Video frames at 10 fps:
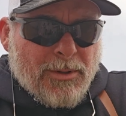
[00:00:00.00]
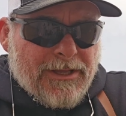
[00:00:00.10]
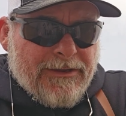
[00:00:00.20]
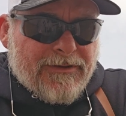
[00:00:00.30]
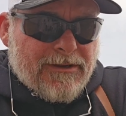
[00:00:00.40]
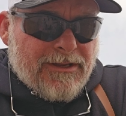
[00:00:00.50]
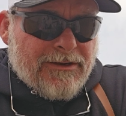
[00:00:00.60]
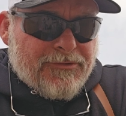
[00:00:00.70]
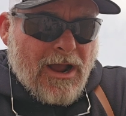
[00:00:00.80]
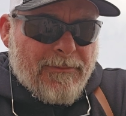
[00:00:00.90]
believe
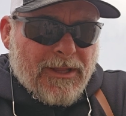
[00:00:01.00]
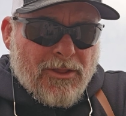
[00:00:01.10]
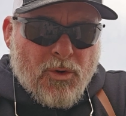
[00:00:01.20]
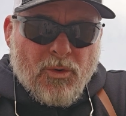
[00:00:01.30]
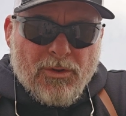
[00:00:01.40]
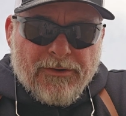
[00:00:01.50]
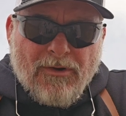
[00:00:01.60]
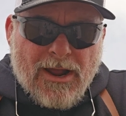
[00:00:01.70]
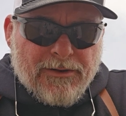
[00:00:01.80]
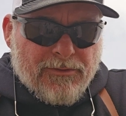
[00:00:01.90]
in shopping local and
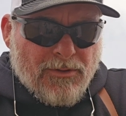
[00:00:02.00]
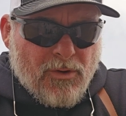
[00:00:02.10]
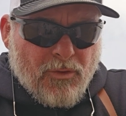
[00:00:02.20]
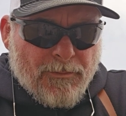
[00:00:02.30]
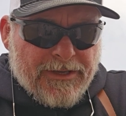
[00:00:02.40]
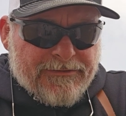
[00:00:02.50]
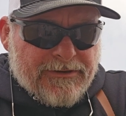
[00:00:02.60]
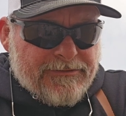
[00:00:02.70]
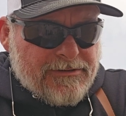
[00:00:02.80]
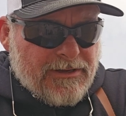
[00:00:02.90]
trying to do local
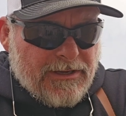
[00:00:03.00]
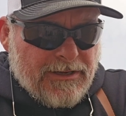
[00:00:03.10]
business.